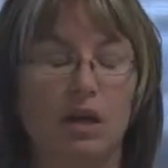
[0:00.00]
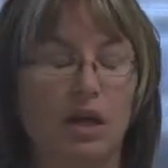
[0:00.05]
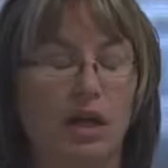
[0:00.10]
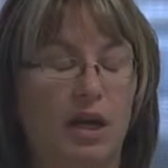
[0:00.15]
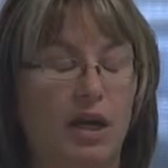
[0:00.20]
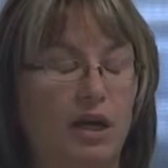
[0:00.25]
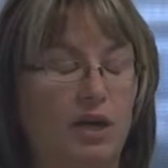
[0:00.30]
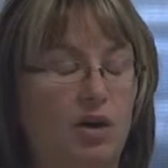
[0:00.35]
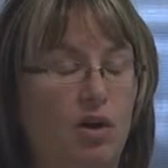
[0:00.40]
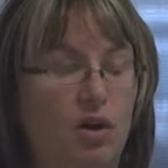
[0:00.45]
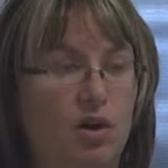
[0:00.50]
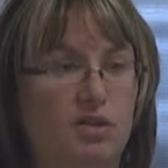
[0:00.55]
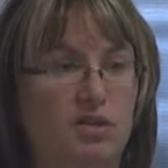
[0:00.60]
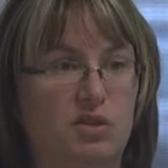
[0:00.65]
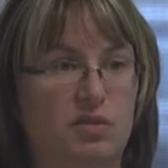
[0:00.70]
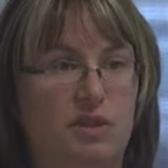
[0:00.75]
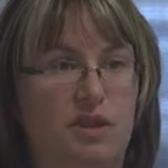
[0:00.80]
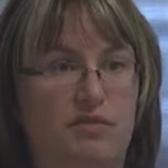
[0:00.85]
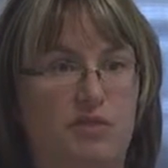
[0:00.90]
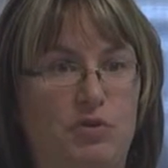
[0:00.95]
And
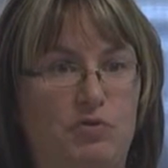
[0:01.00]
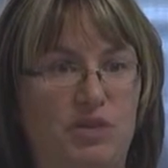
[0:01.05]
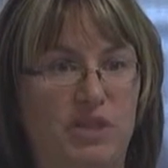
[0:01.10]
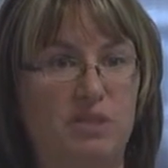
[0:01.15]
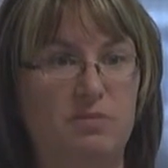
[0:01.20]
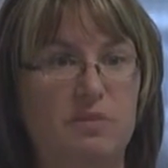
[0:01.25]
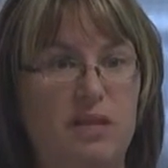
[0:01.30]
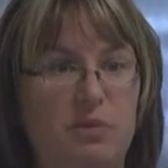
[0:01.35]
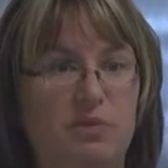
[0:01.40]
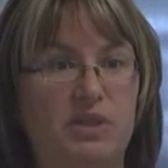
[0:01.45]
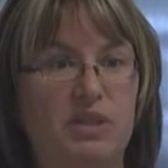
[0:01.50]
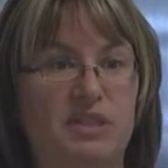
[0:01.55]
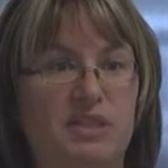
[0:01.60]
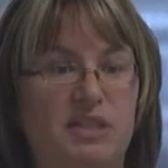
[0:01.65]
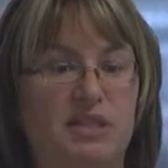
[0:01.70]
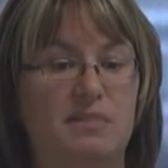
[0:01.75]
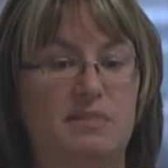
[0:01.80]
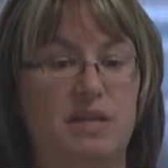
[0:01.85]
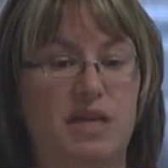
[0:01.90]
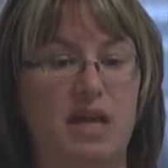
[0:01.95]
also, if you did meet with a
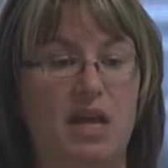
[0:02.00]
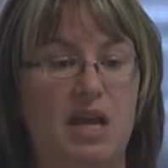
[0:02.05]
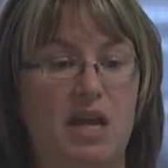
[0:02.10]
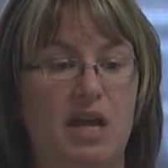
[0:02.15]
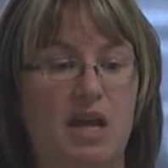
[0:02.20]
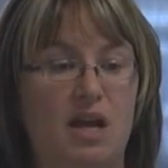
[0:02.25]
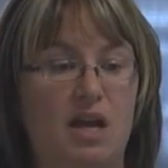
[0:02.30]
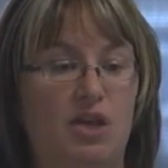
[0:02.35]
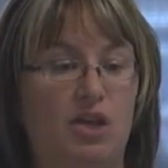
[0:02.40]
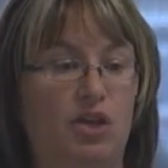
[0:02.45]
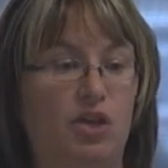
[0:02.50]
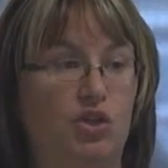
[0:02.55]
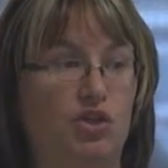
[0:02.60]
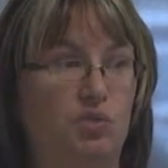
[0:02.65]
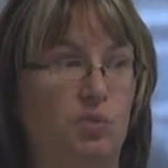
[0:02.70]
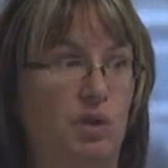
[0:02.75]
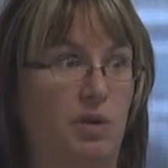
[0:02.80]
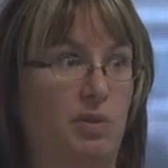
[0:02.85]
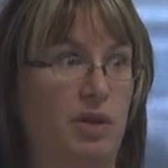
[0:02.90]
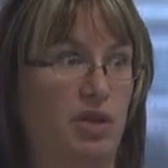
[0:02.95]
CPA and you
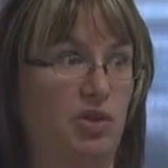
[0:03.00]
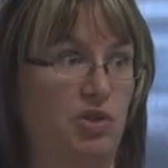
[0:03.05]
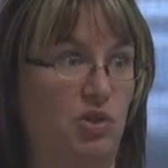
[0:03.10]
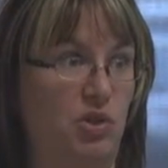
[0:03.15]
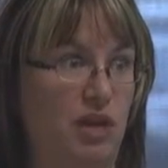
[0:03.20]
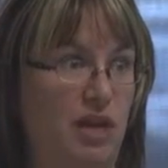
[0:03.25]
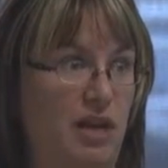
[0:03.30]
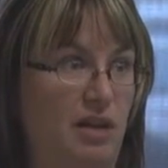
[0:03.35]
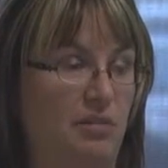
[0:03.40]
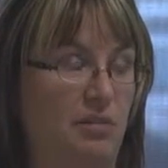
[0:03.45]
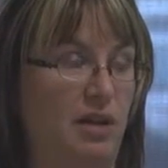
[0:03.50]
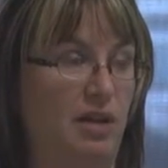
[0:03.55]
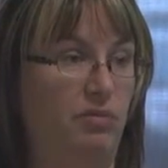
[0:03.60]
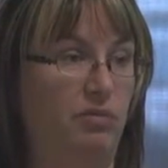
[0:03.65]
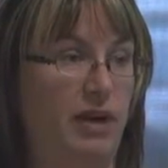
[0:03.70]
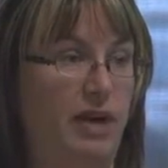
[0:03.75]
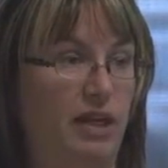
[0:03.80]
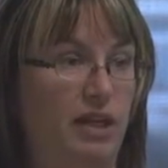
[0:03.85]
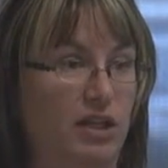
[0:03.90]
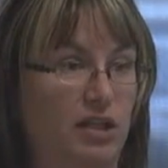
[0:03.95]
just want to make sure they hadn't been
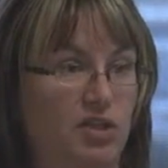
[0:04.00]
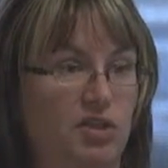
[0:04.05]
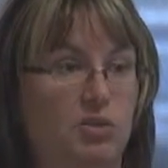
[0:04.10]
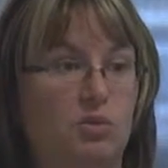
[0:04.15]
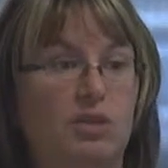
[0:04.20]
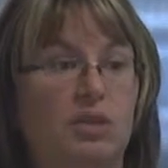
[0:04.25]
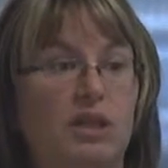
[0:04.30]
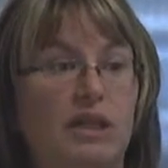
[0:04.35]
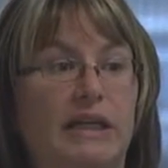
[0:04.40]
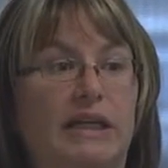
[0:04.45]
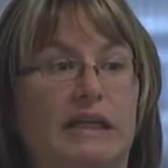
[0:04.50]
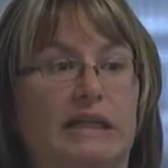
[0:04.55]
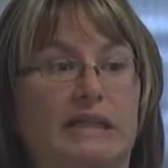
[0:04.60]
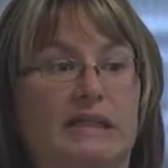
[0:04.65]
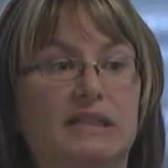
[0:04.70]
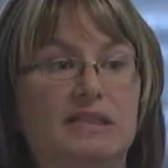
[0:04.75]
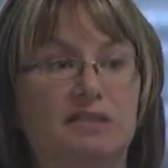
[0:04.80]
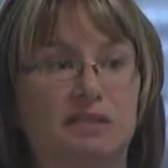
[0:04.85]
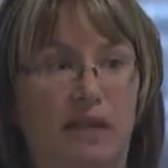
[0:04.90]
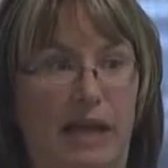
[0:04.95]
regulatorily
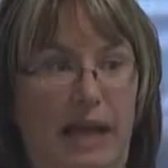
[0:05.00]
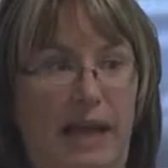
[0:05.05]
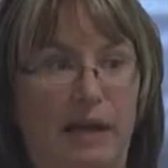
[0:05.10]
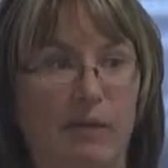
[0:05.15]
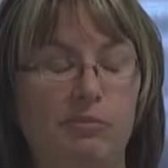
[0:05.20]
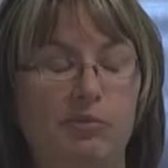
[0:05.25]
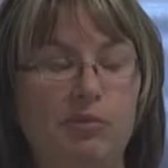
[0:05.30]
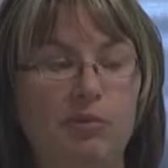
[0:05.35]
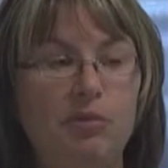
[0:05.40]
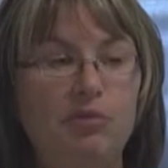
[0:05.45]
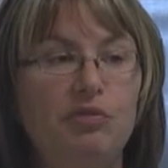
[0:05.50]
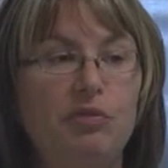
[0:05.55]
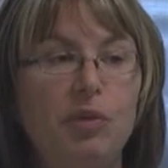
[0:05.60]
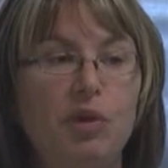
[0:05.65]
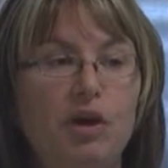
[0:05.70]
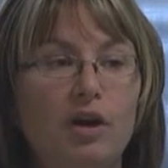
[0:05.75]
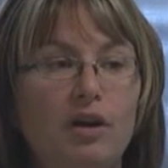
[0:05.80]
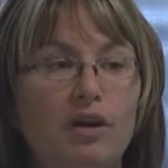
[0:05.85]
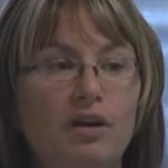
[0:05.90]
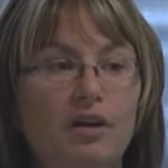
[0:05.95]
slammed
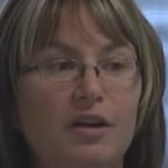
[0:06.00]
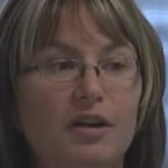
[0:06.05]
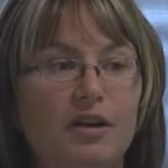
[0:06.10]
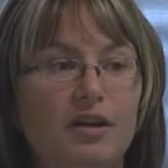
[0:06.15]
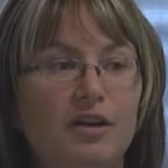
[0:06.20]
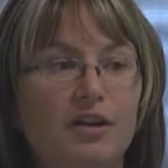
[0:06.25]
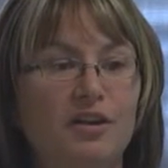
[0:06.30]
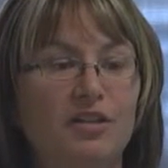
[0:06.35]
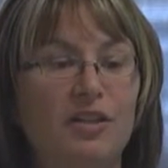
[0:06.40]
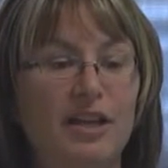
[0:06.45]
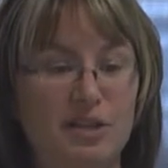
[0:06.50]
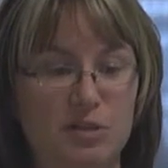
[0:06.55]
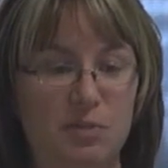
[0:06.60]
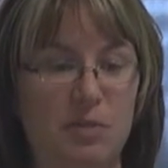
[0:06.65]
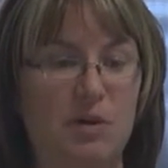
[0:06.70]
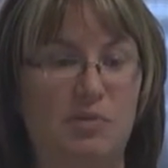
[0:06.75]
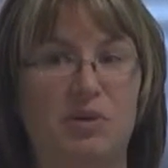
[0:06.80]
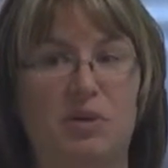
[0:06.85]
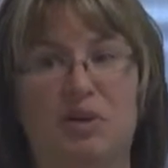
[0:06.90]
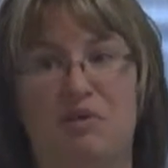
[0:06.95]
before, that's
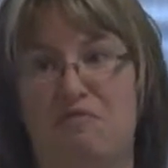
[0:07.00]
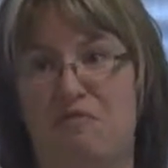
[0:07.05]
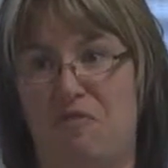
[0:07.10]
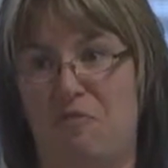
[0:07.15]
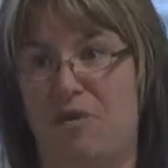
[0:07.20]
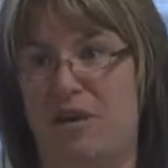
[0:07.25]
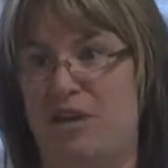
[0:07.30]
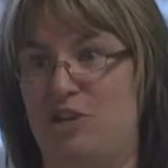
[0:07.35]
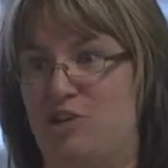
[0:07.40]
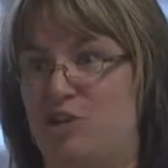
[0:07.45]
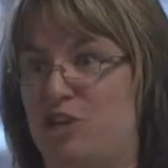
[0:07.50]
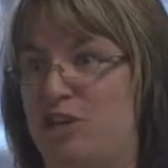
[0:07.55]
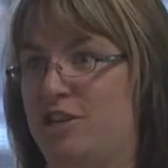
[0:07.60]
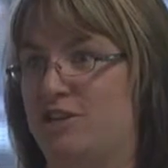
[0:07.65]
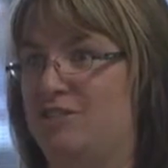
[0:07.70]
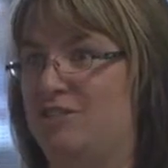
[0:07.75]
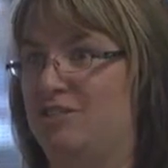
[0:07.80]
public information.